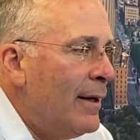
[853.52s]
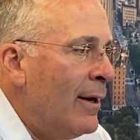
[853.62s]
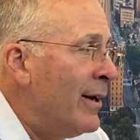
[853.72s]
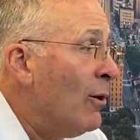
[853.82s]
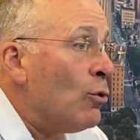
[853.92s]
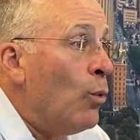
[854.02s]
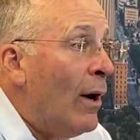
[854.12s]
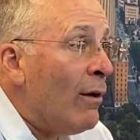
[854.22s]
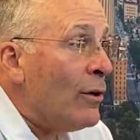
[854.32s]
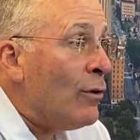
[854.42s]
you know, you don't
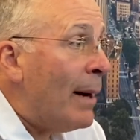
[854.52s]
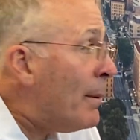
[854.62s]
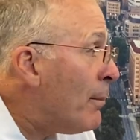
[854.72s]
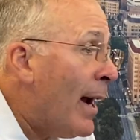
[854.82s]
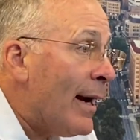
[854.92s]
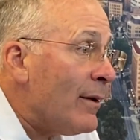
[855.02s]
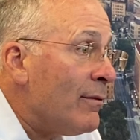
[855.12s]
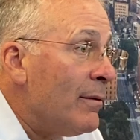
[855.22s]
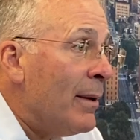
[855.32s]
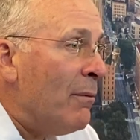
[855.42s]
dwell on a drop in
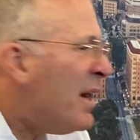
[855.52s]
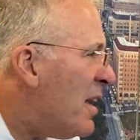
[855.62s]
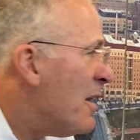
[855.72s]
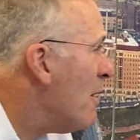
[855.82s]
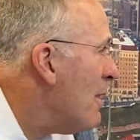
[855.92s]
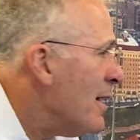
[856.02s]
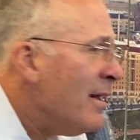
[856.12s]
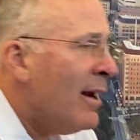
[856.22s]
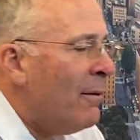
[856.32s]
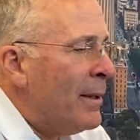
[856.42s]
practice. I mean, what are you doing?
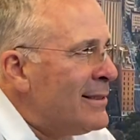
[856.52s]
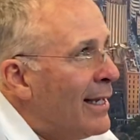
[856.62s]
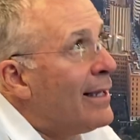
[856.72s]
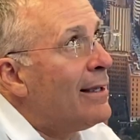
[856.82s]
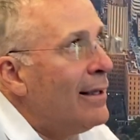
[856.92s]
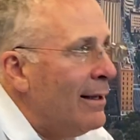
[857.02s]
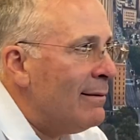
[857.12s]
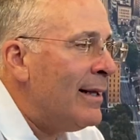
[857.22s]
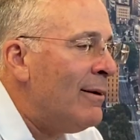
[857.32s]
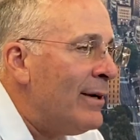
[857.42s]
You know, I mean, it's like, you know,
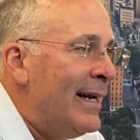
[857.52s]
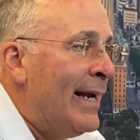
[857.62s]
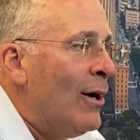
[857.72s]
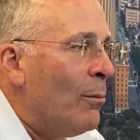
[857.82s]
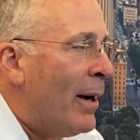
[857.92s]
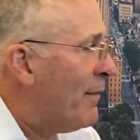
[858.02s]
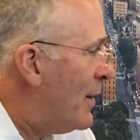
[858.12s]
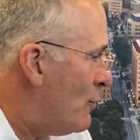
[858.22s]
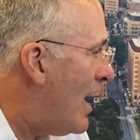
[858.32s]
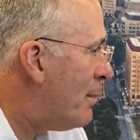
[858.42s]
they don't need to hear about it. They
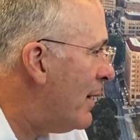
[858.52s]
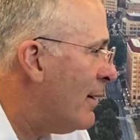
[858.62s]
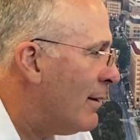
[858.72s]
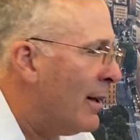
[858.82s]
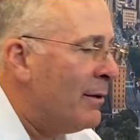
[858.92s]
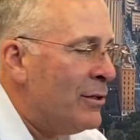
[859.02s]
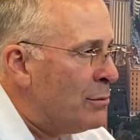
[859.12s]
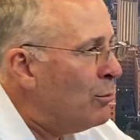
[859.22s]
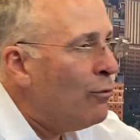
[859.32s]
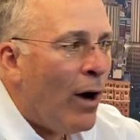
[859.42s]
dropped it. You know, you just
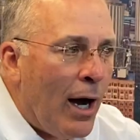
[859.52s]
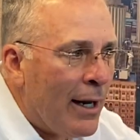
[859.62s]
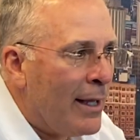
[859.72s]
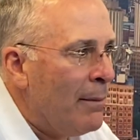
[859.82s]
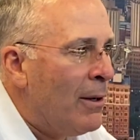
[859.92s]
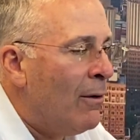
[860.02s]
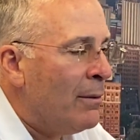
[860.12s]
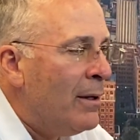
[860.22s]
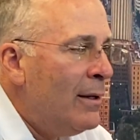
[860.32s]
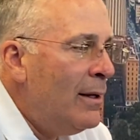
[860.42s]
move on and keep going.
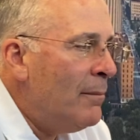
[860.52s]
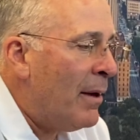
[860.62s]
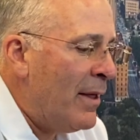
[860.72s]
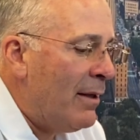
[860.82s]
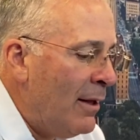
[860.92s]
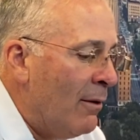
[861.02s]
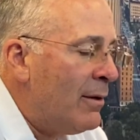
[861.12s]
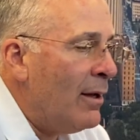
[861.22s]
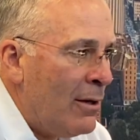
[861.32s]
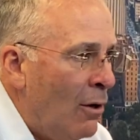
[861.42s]
But I think, you know,
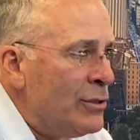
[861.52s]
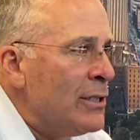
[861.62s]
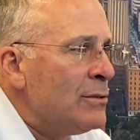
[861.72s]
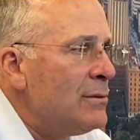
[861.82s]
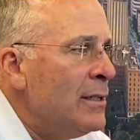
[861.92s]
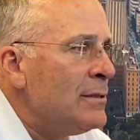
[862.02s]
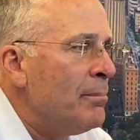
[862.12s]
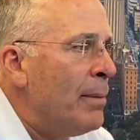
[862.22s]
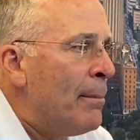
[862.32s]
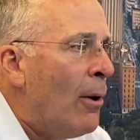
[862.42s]
coaching is, is a
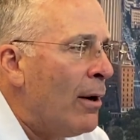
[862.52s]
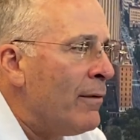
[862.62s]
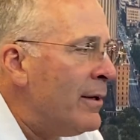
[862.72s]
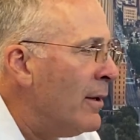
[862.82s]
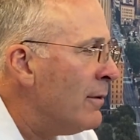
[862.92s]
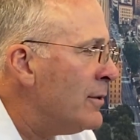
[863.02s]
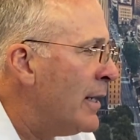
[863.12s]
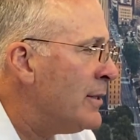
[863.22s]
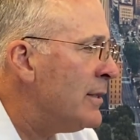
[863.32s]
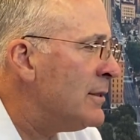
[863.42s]
big part of it. You know,
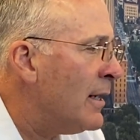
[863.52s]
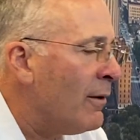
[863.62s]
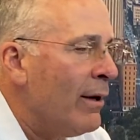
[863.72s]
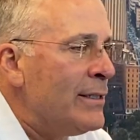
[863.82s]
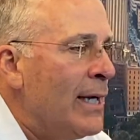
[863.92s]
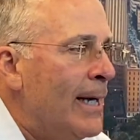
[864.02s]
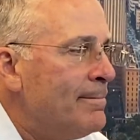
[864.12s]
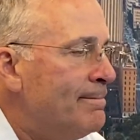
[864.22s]
JJ's done a great job.